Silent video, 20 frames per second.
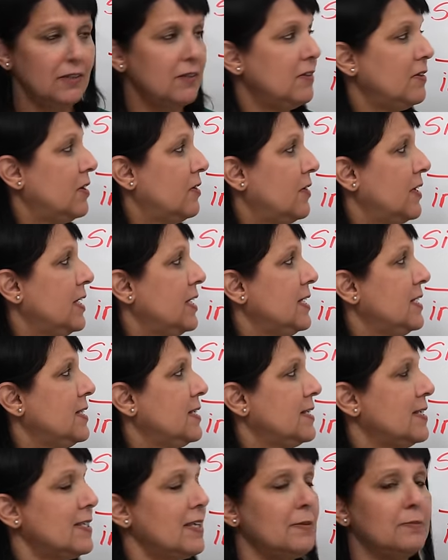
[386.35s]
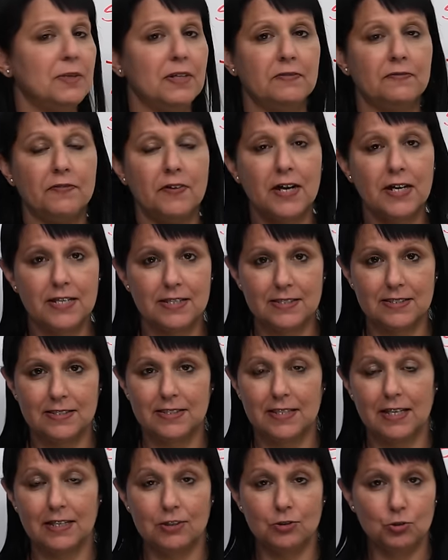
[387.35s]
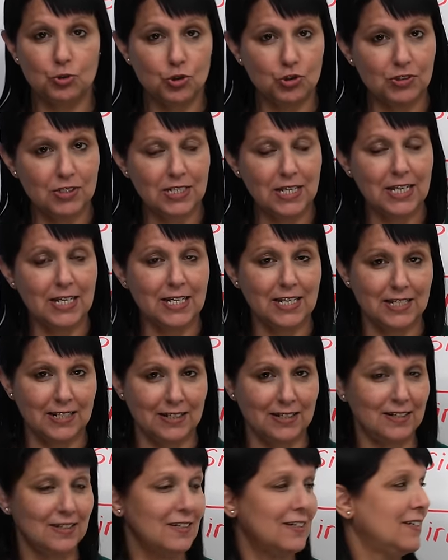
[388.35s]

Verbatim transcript: There is some advice that you should take.